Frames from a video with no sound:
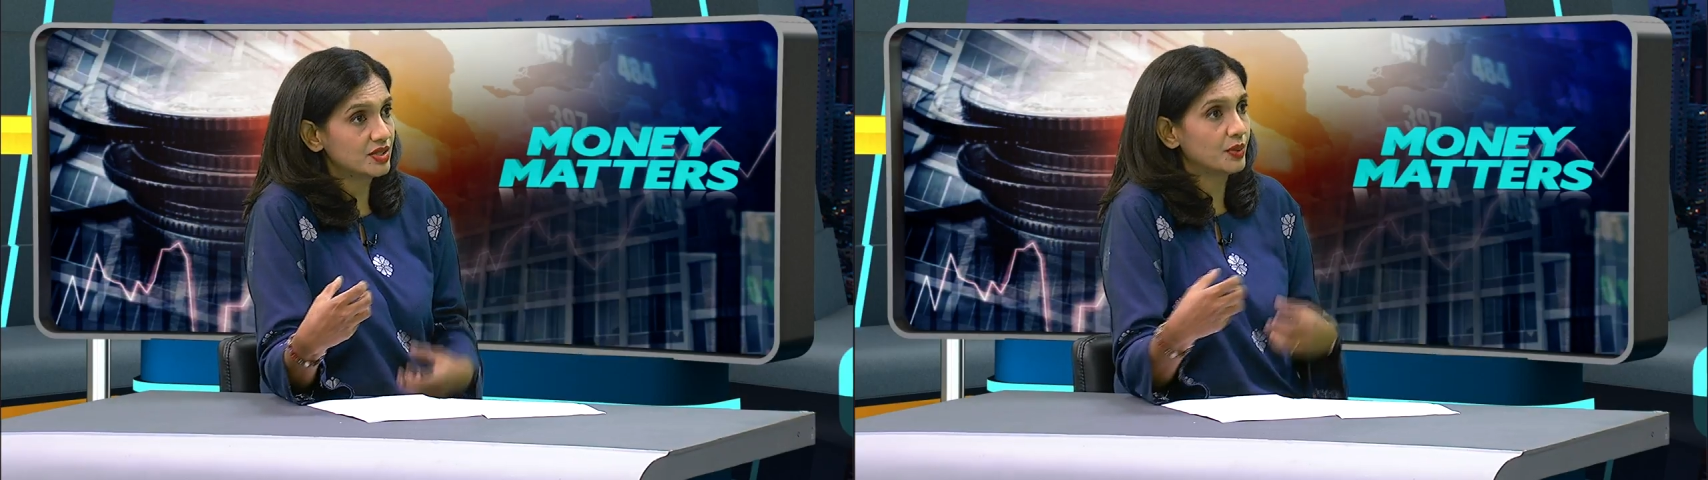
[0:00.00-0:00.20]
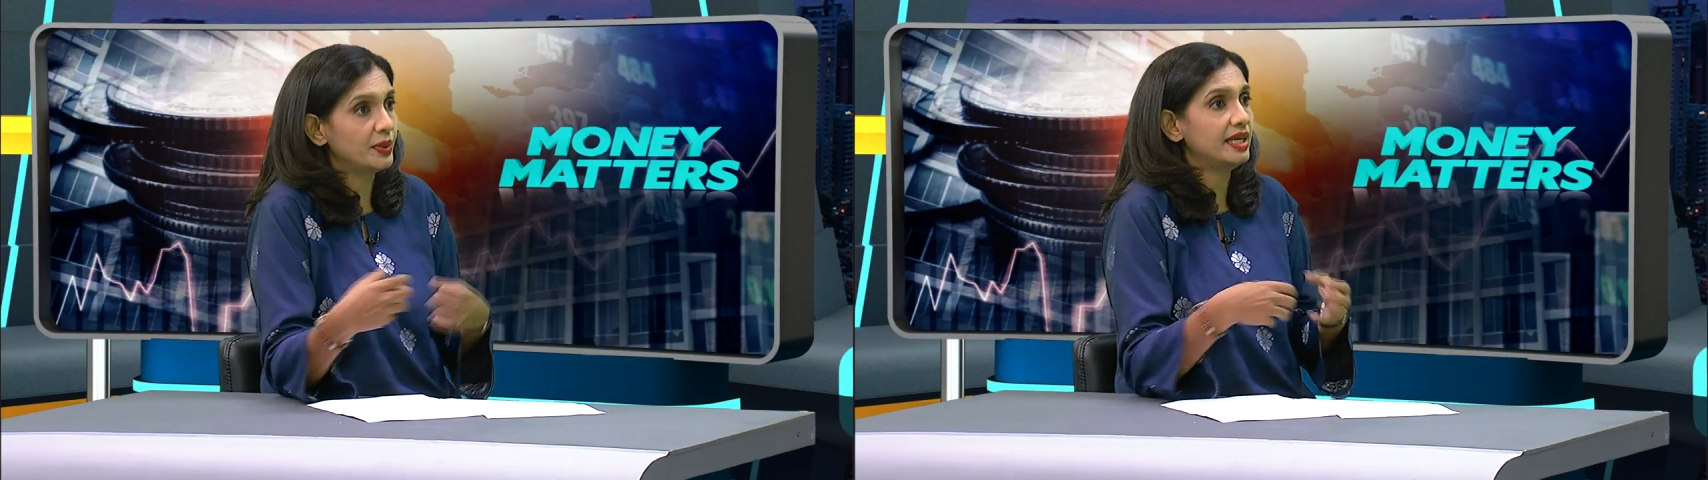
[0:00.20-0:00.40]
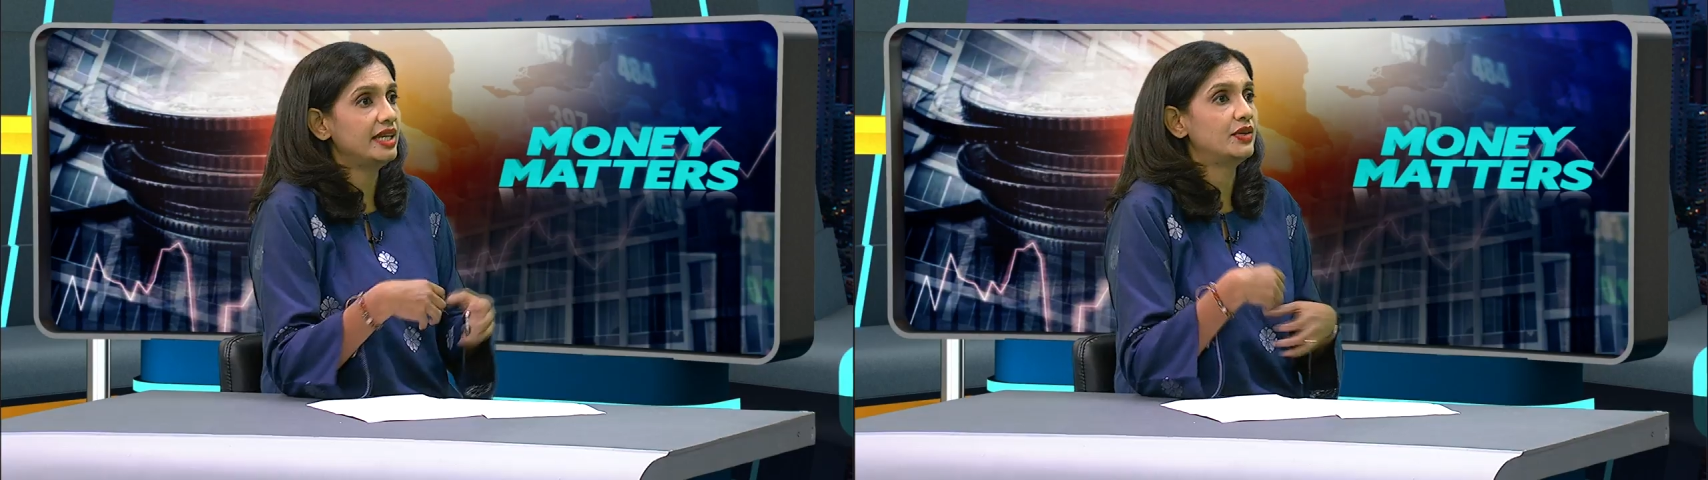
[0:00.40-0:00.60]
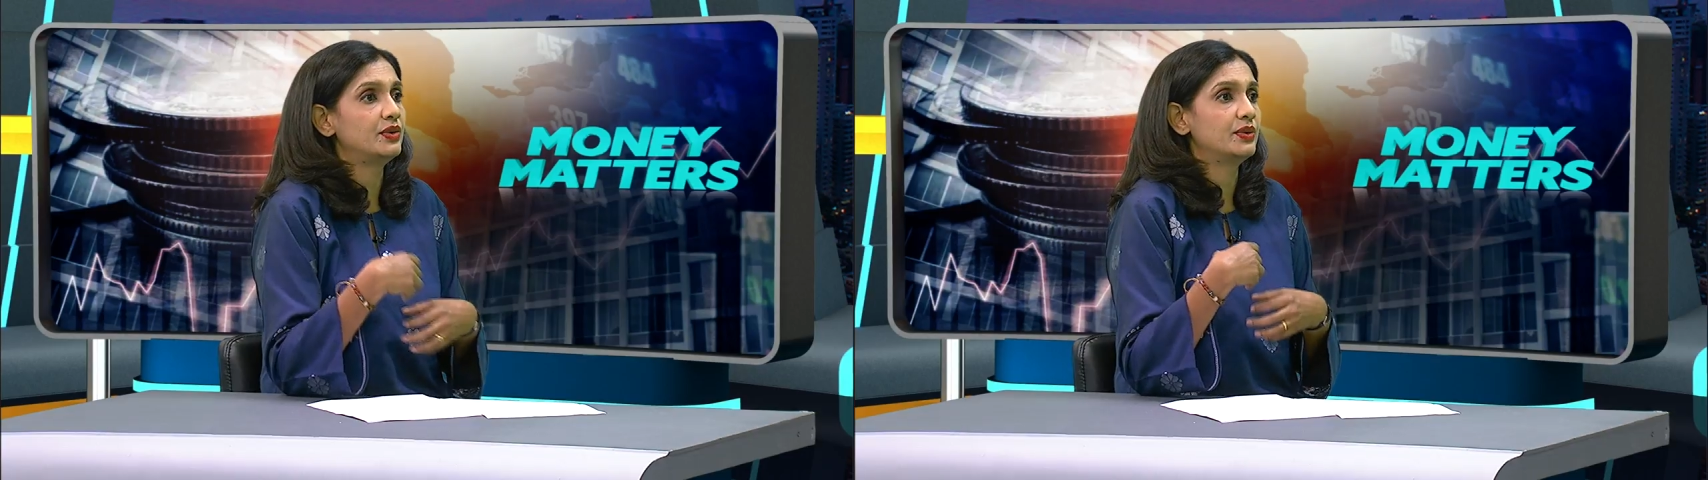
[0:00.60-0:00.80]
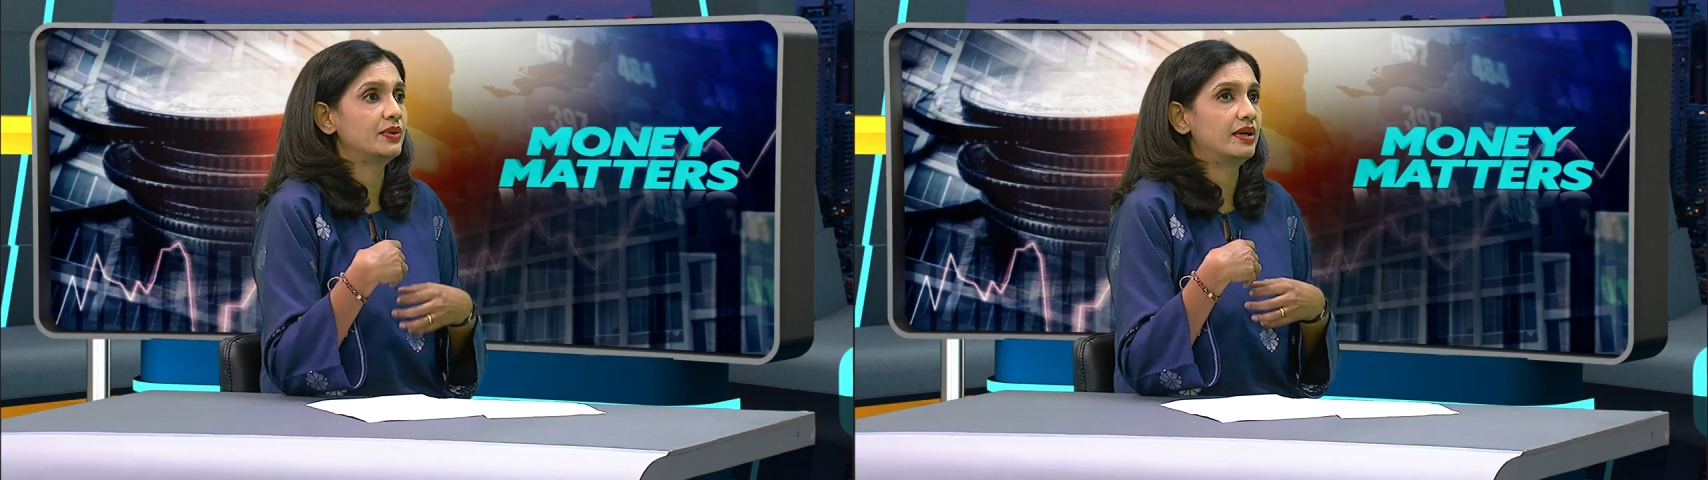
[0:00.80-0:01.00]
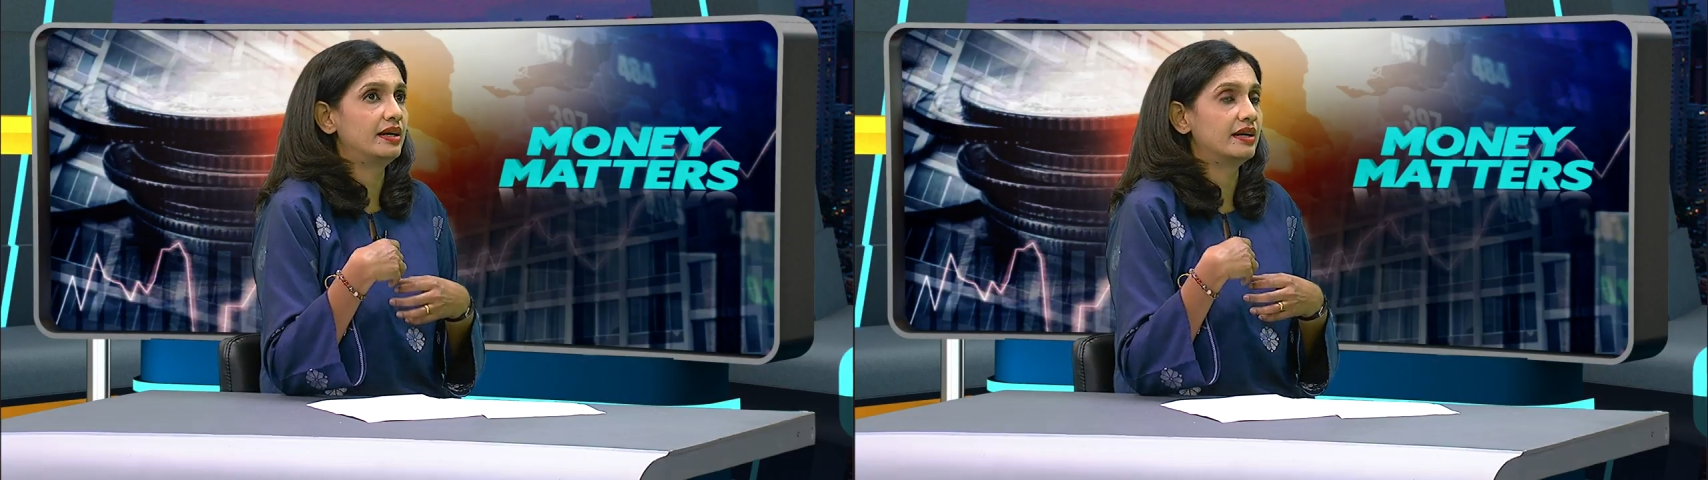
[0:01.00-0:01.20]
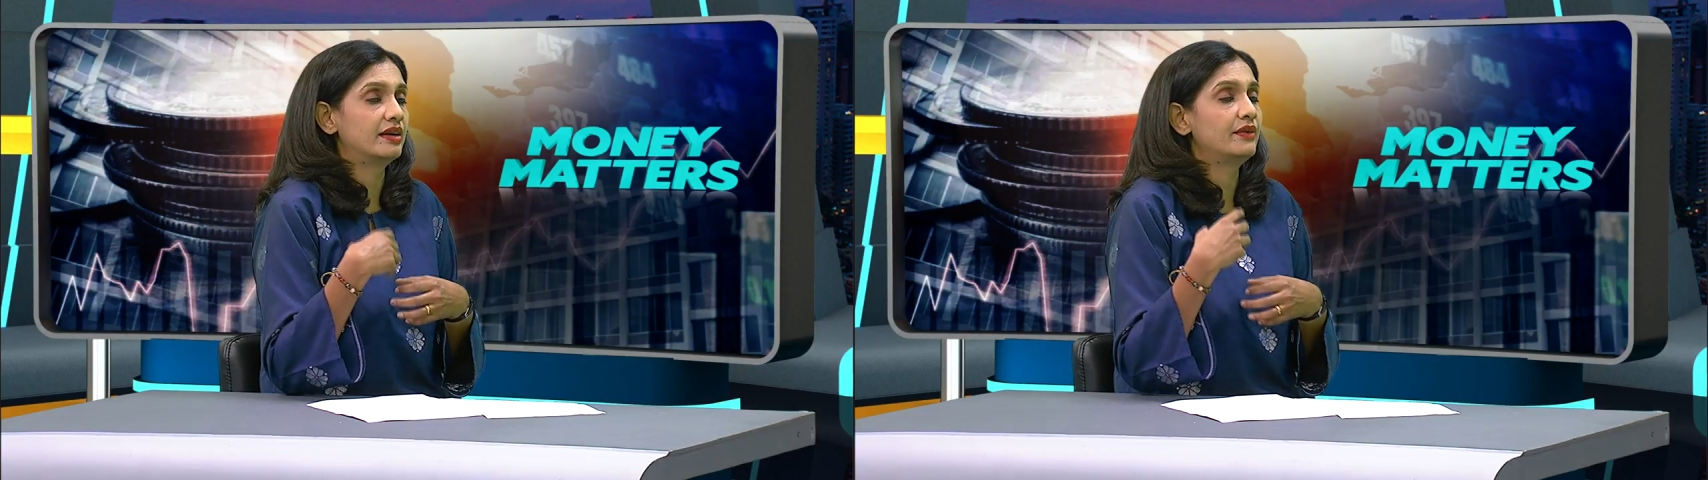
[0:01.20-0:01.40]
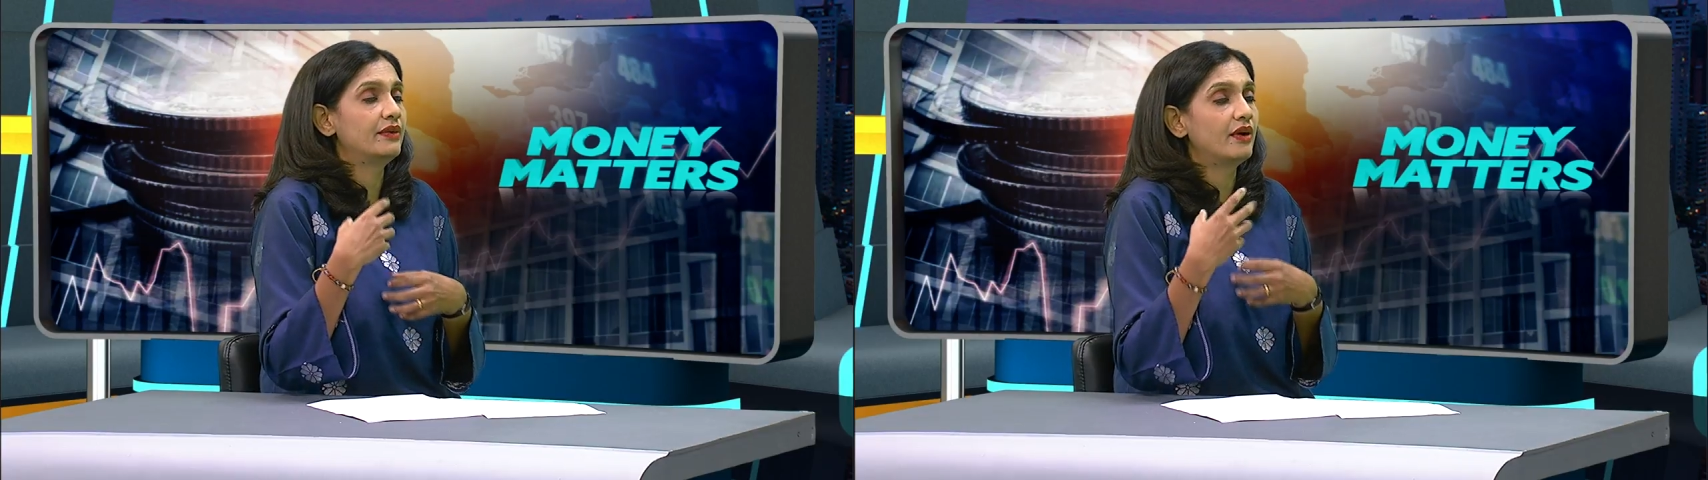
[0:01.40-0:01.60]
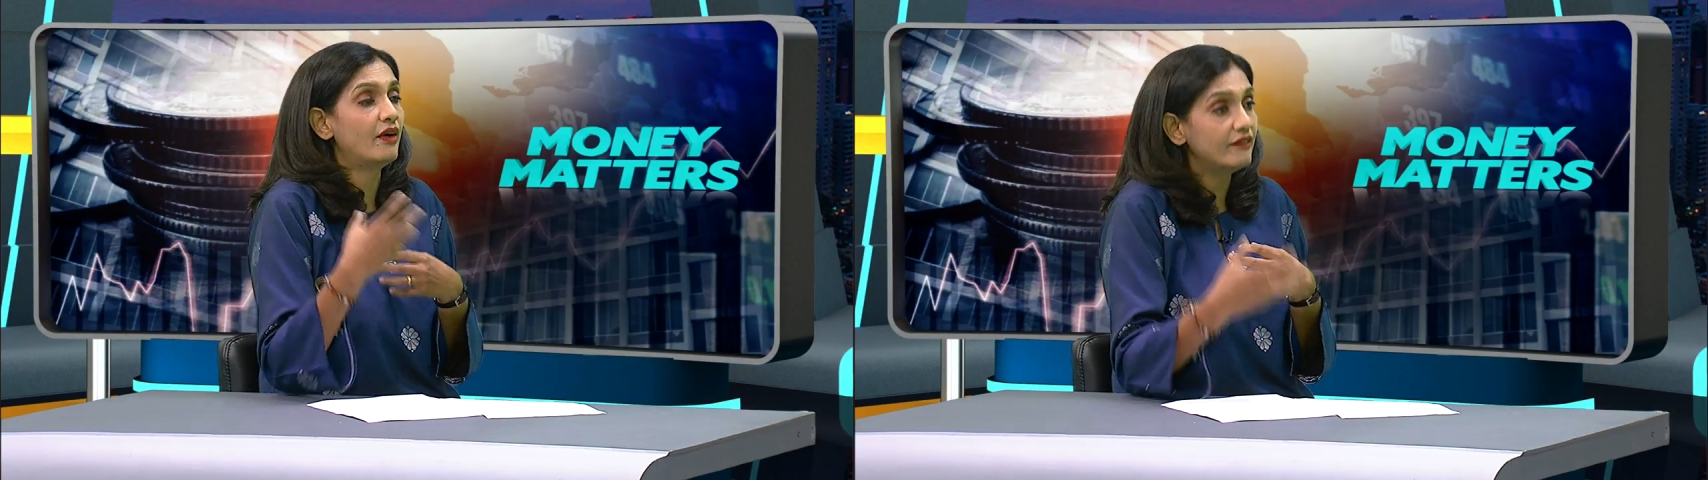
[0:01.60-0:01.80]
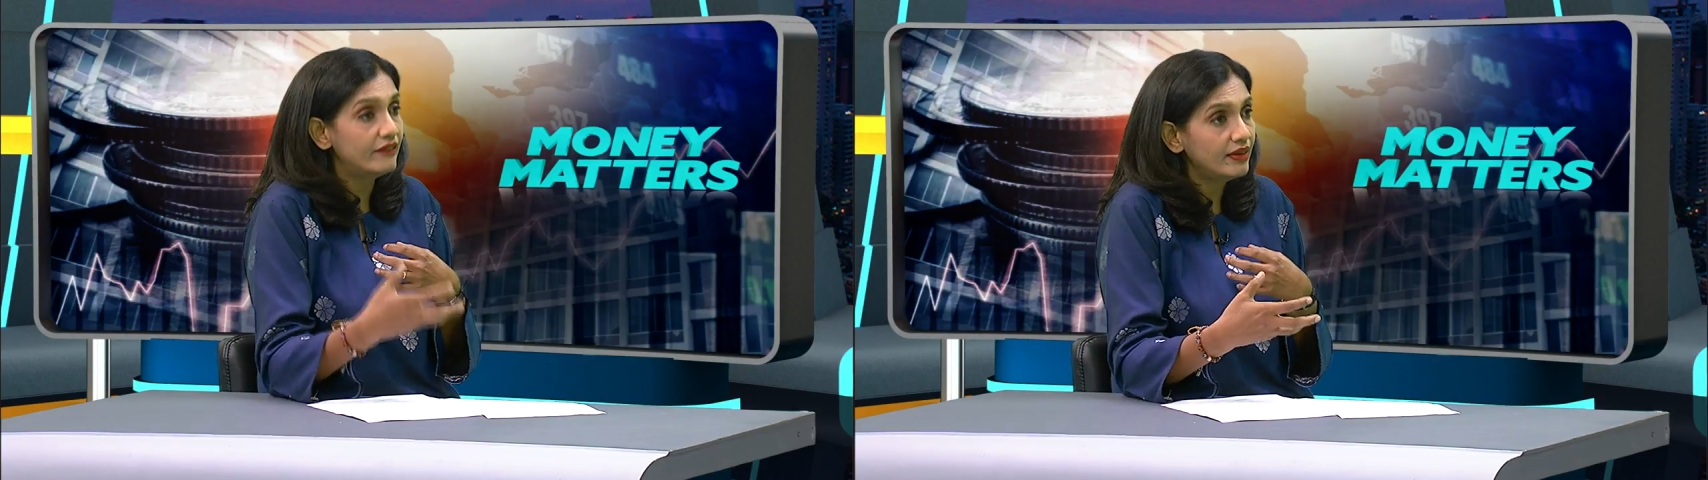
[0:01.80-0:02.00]
So we need to
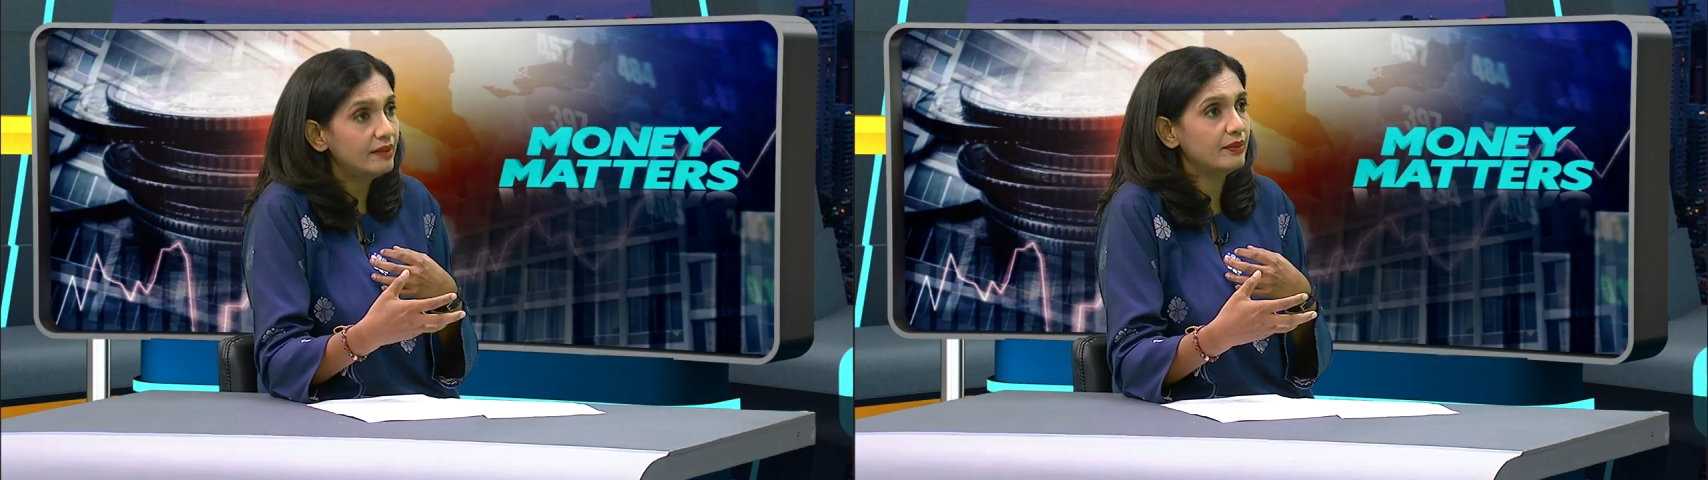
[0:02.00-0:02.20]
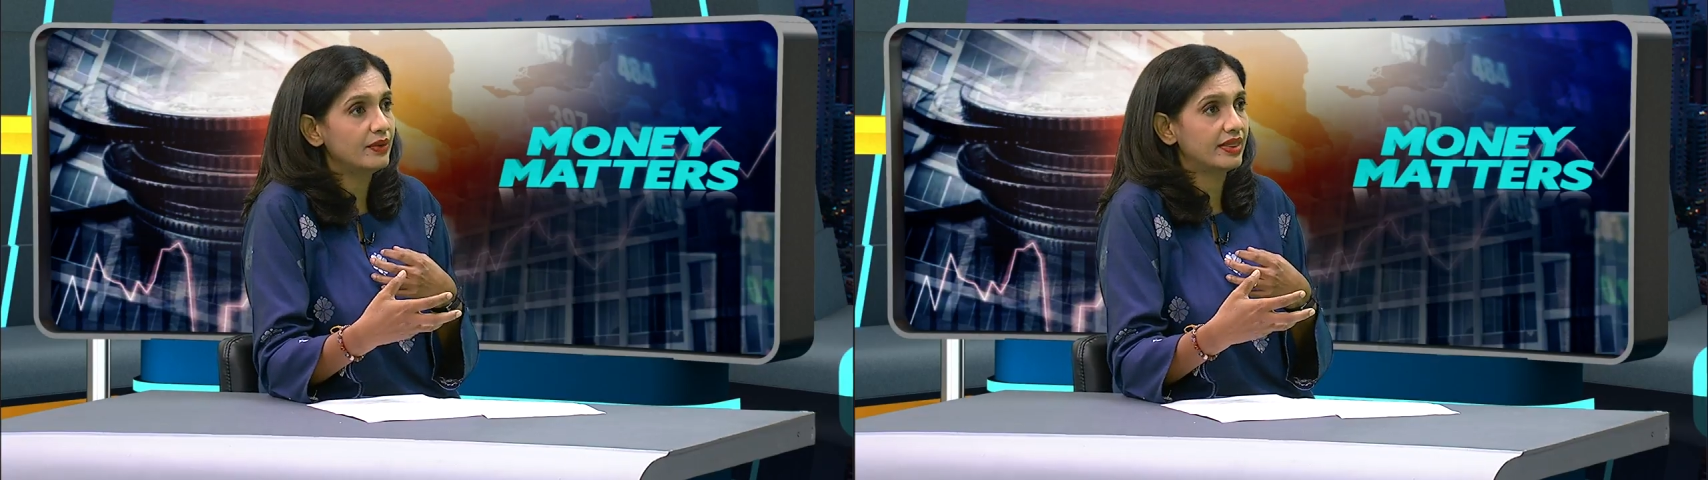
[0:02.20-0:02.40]
confirm